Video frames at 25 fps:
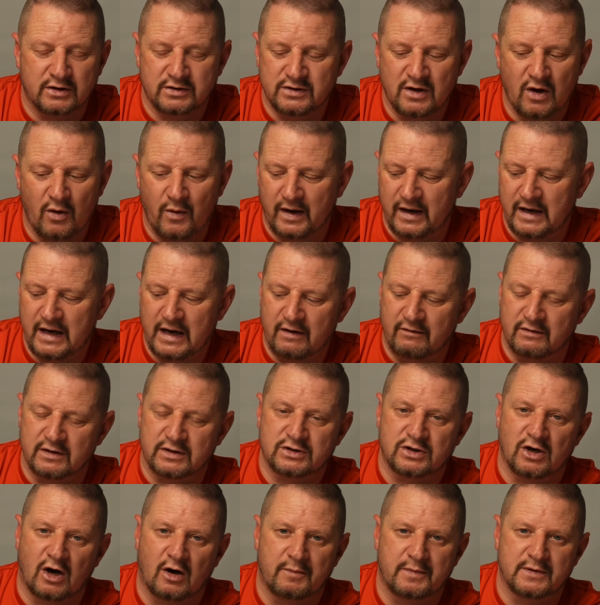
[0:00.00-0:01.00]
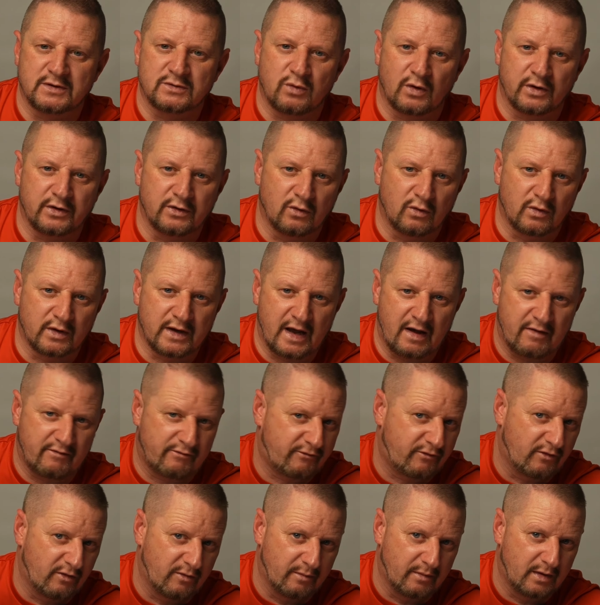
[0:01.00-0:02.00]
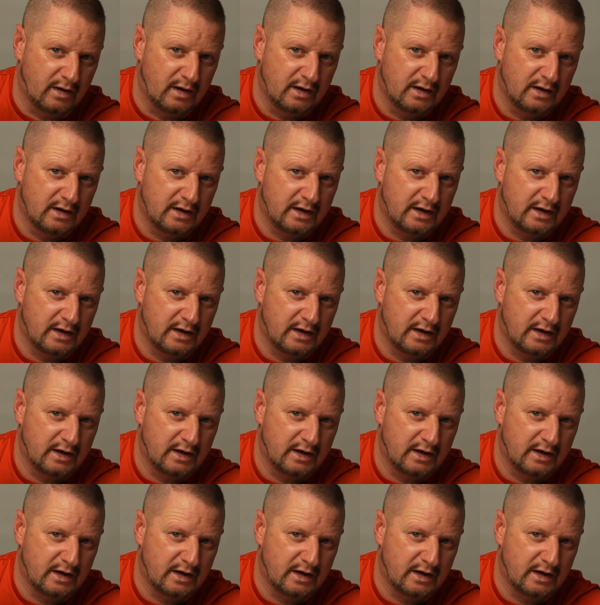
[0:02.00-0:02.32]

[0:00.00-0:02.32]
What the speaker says: It's nowhere near as sharp as what you'll get from